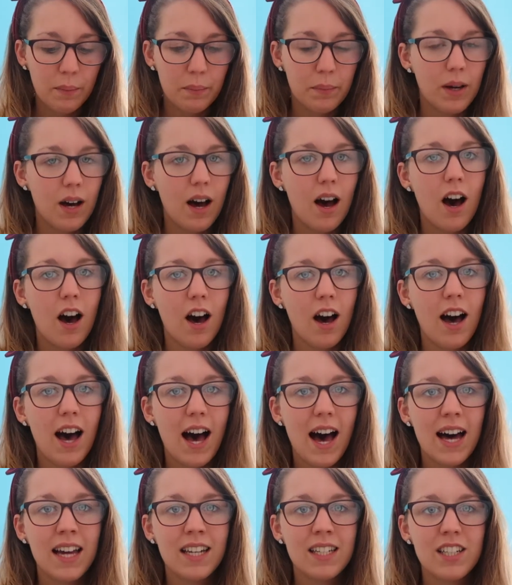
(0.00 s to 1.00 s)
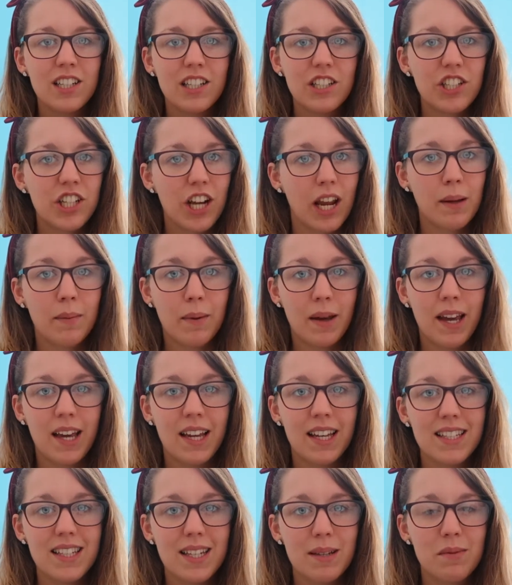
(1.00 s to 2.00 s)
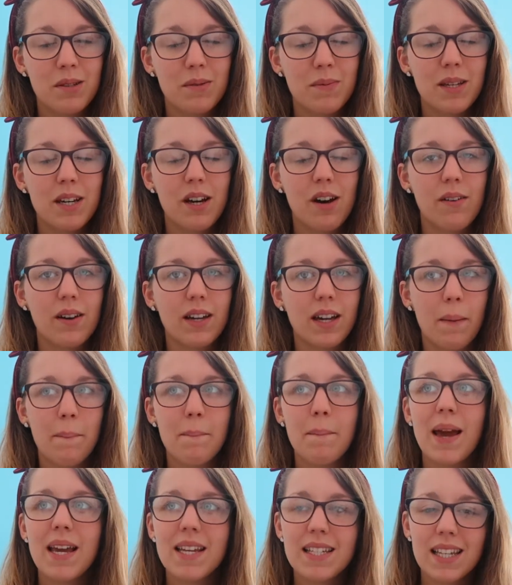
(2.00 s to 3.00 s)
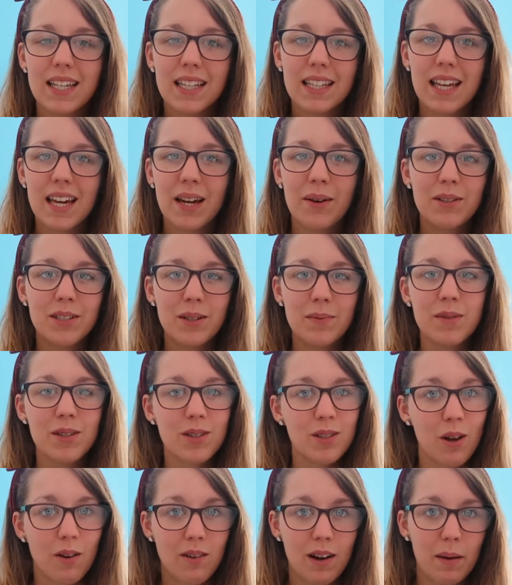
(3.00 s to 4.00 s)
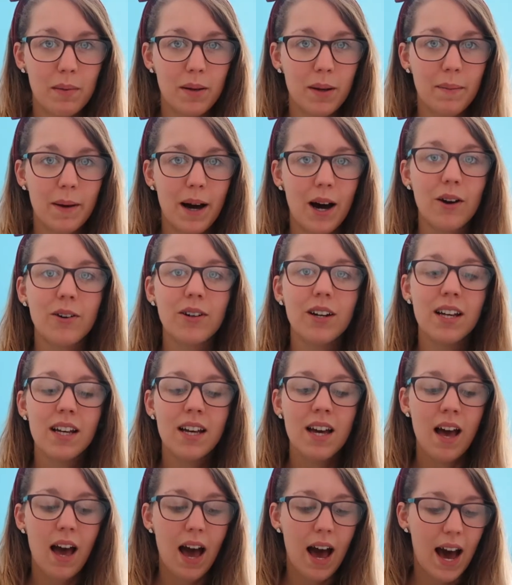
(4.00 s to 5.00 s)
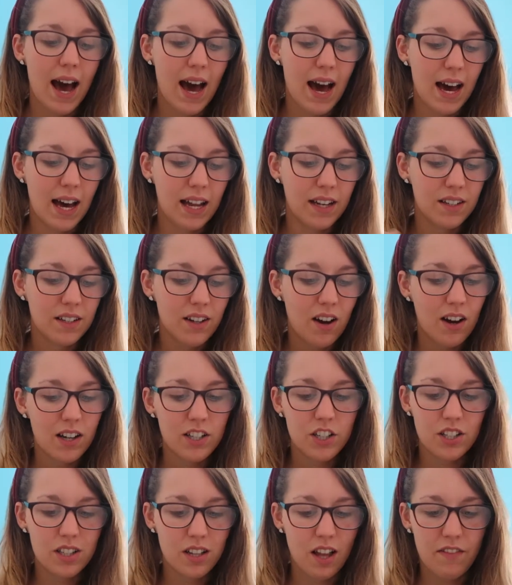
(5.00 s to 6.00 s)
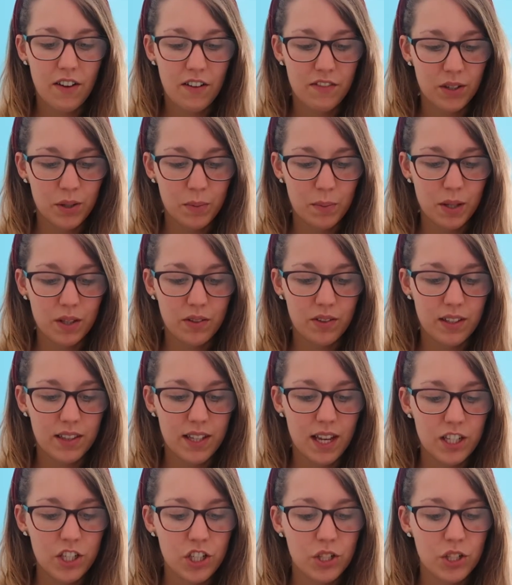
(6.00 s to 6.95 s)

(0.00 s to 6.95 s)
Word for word: But her and Jamie seem to be going amazingly, which I'm so happy about and I just love having Camilla in there.